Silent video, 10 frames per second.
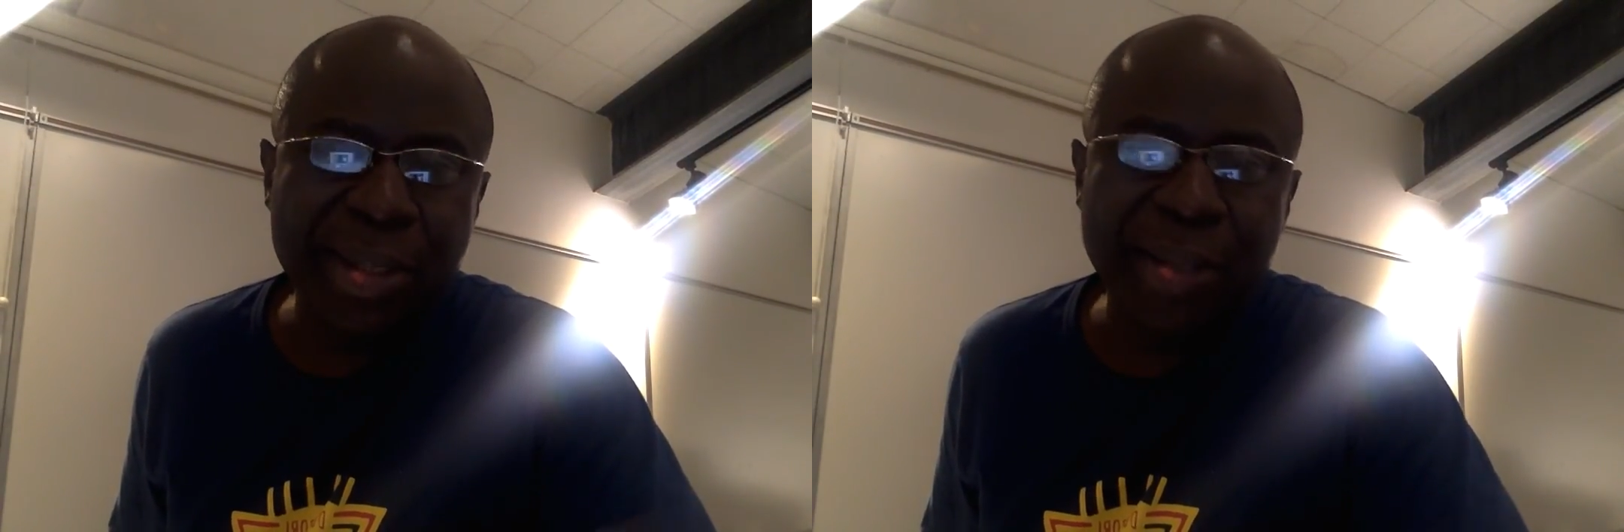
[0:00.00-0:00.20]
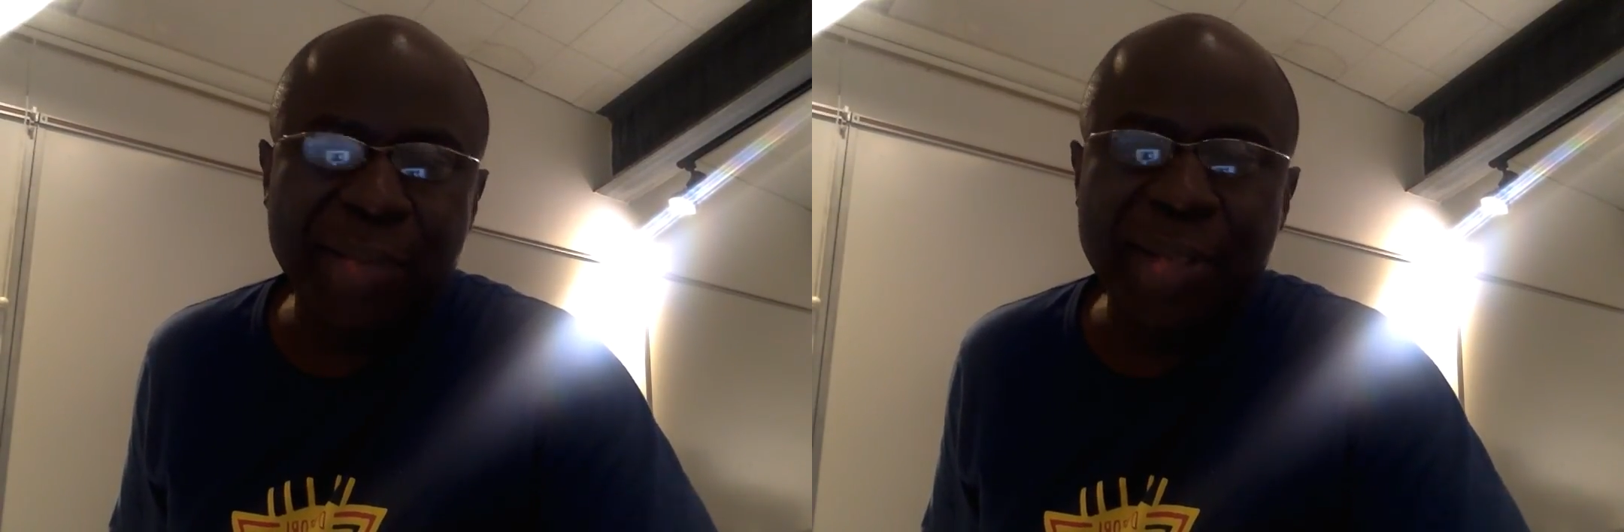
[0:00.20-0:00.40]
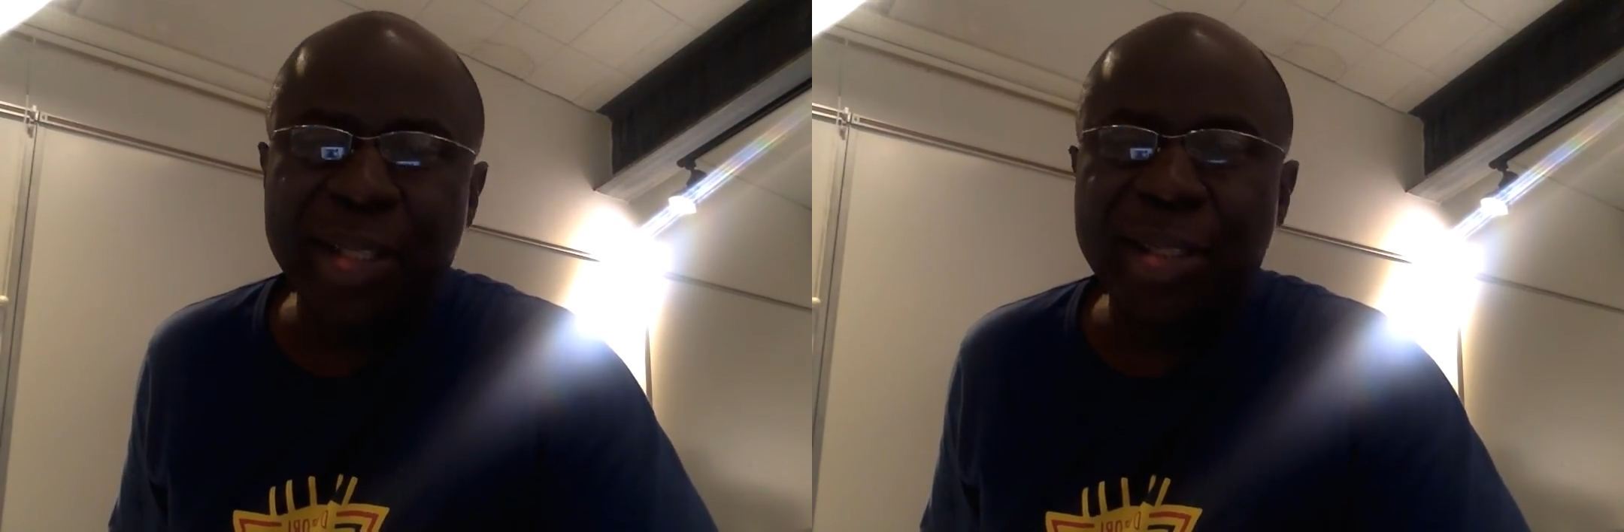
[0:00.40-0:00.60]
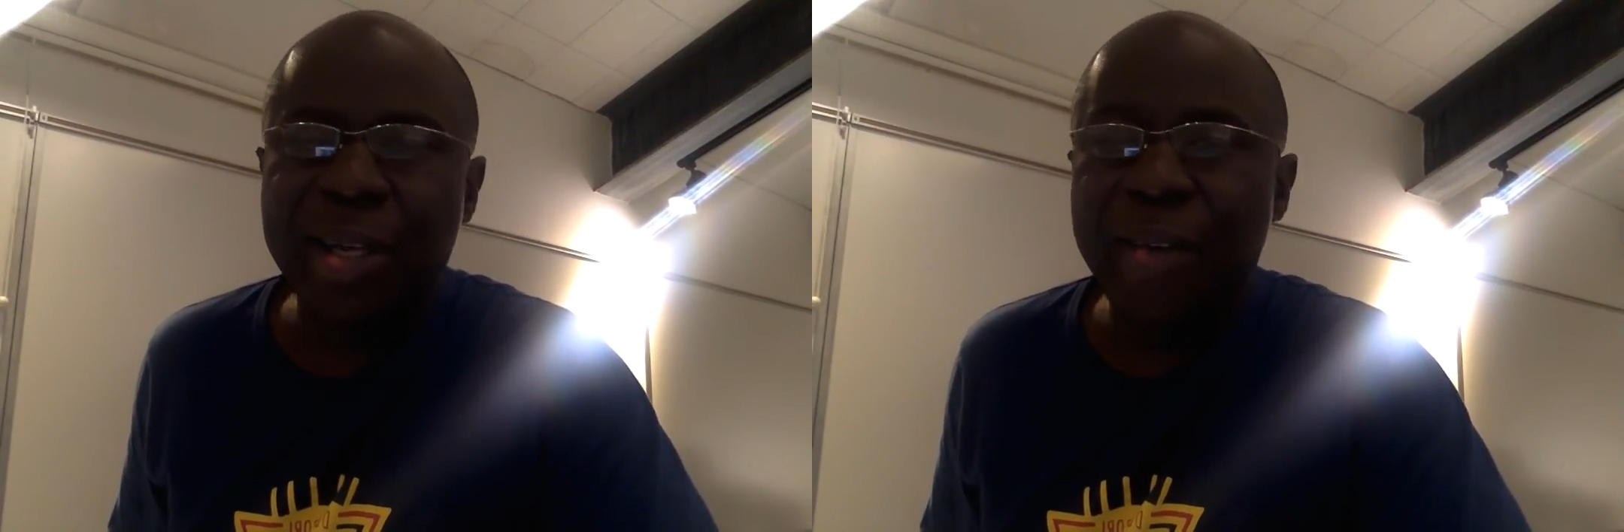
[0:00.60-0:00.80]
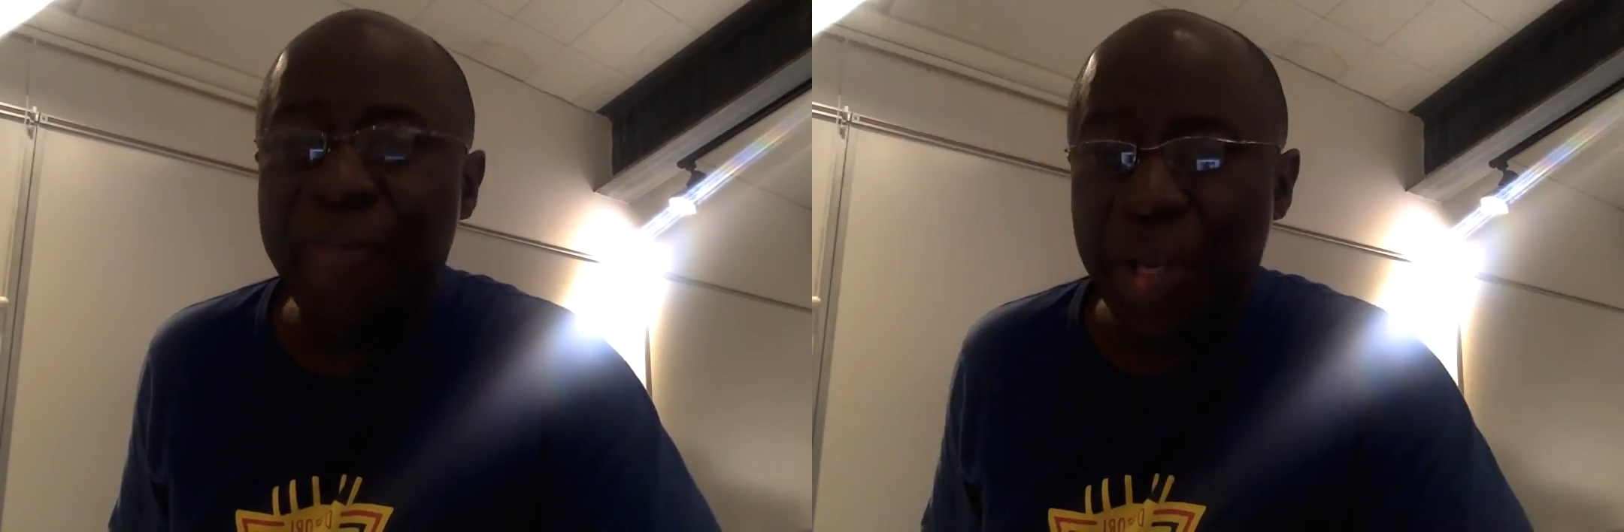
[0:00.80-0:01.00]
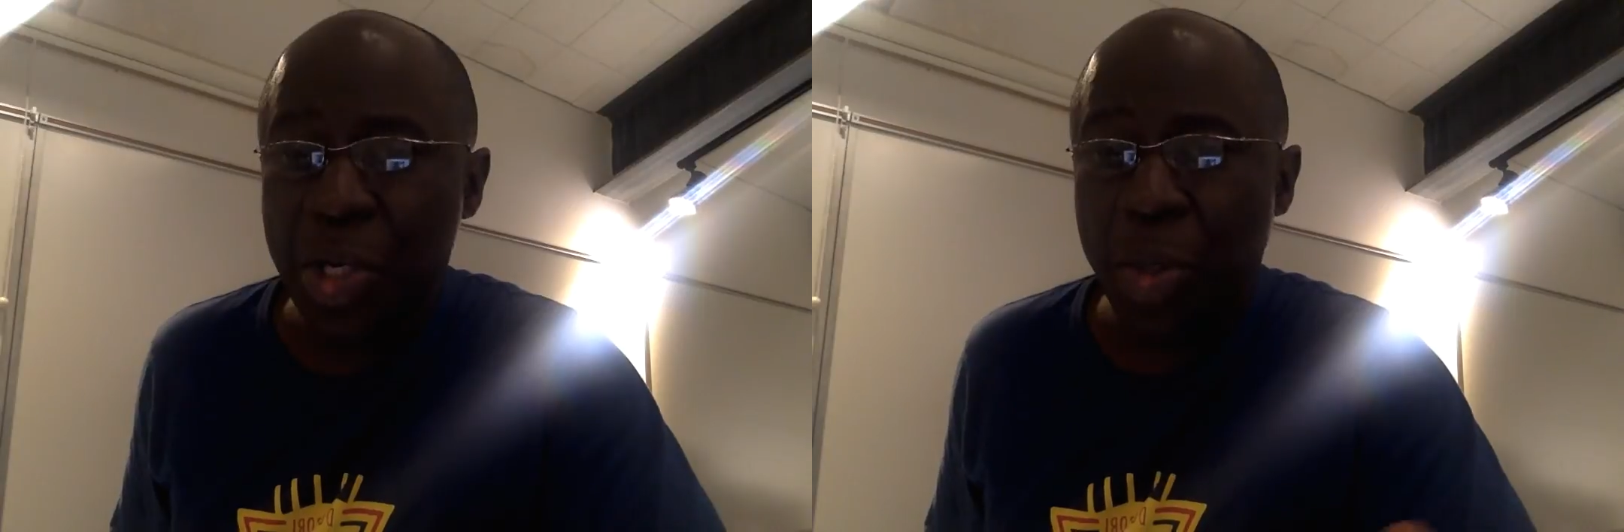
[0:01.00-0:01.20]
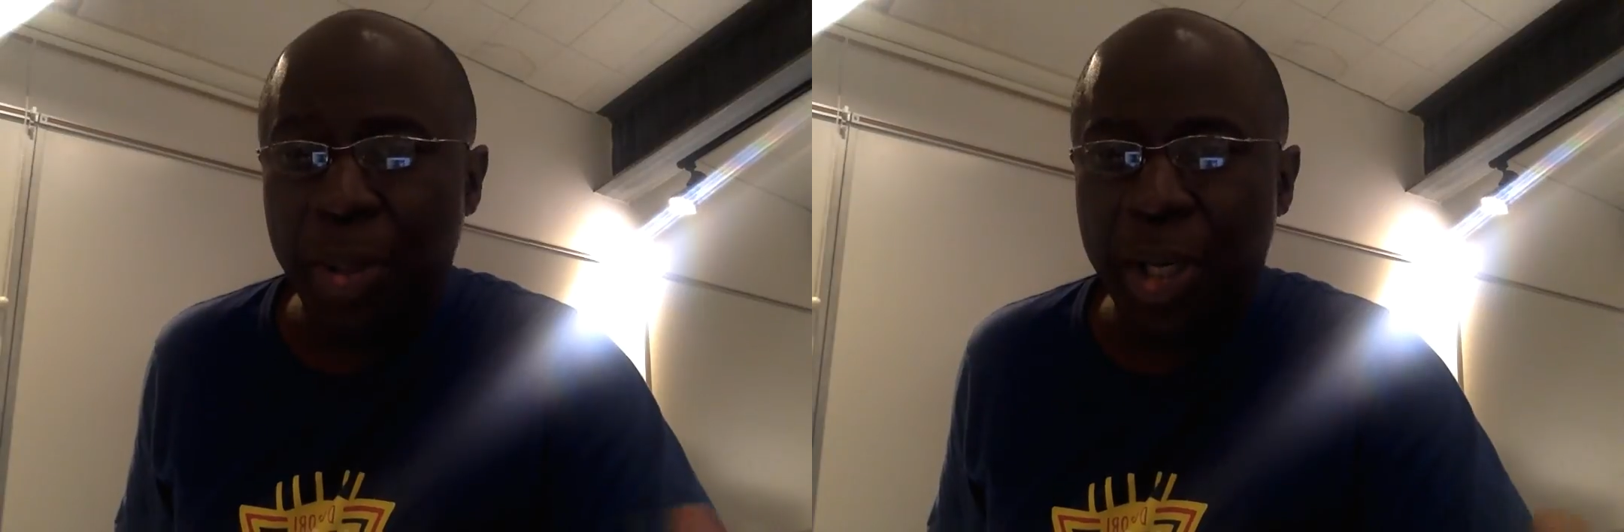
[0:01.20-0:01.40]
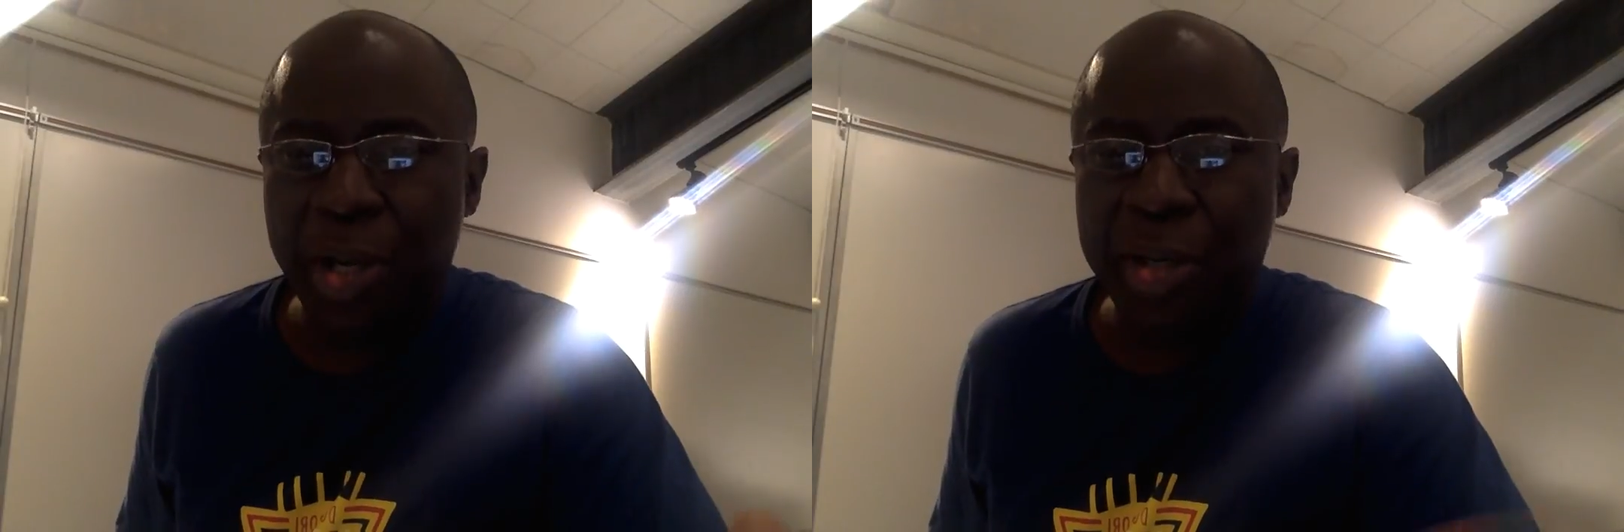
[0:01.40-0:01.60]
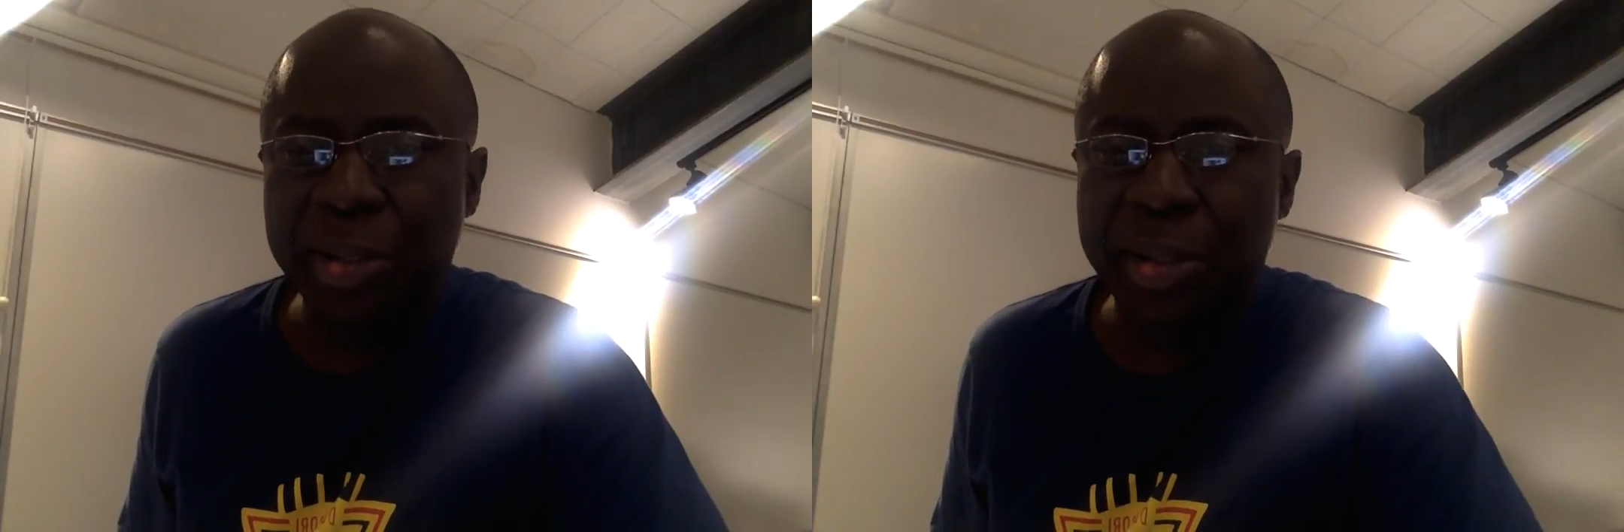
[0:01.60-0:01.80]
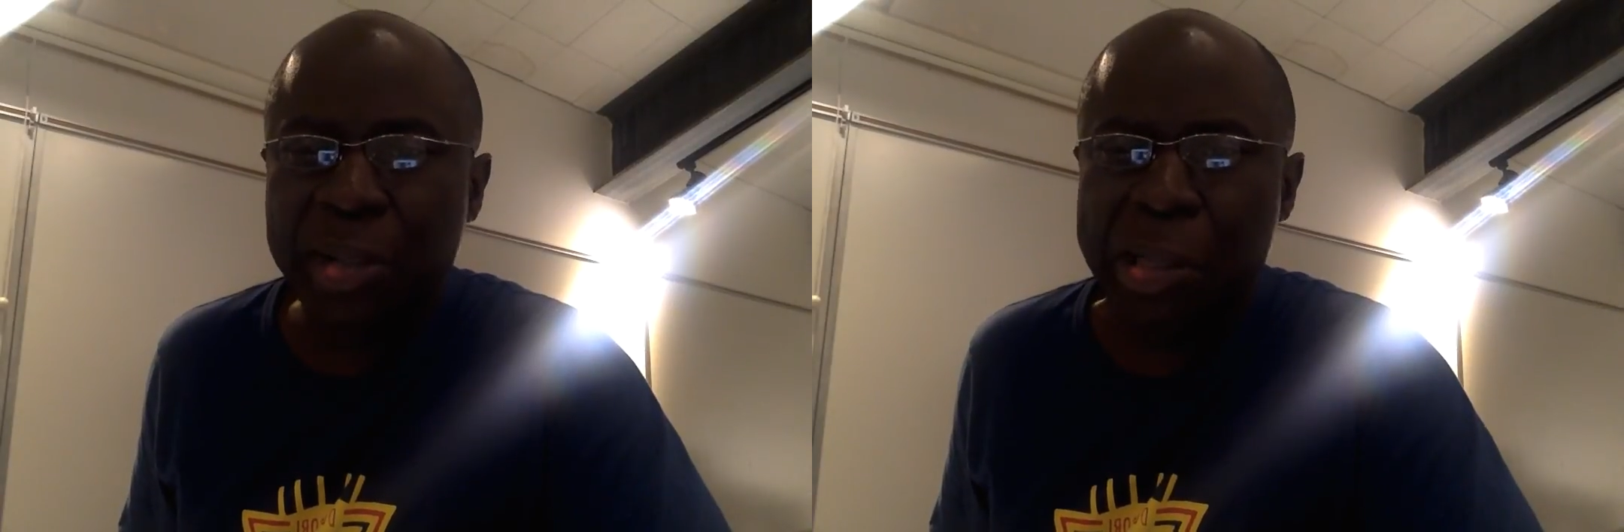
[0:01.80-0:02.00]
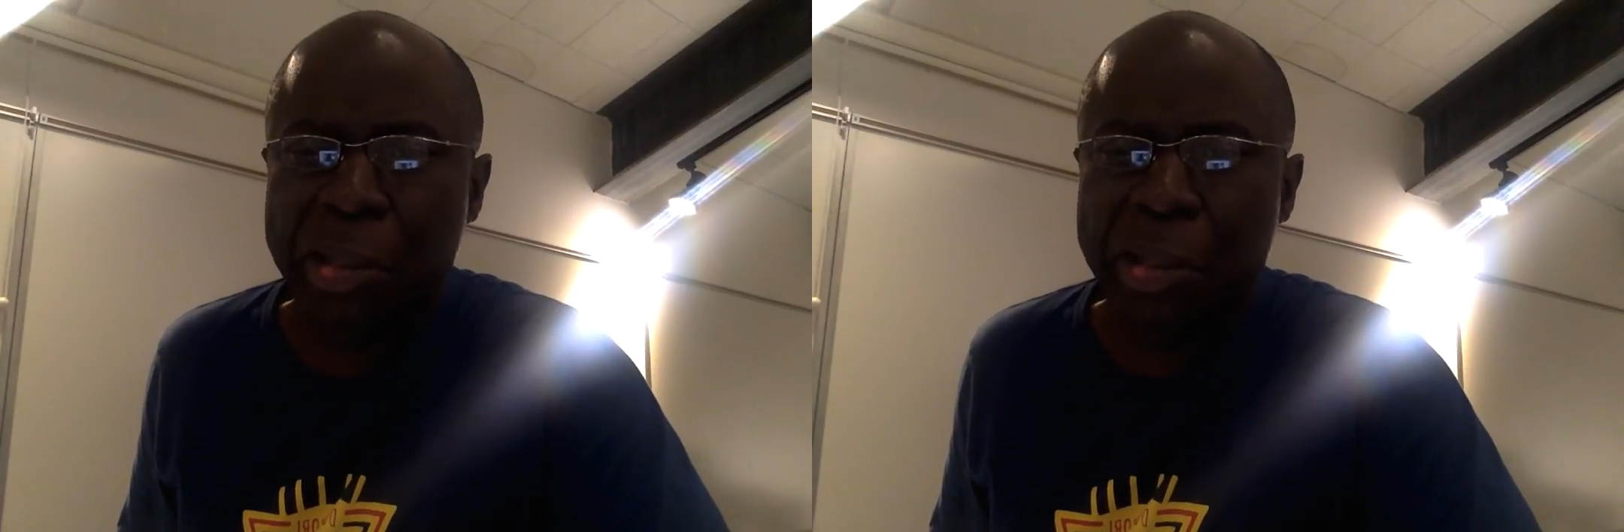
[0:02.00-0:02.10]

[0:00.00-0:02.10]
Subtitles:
of these video blogs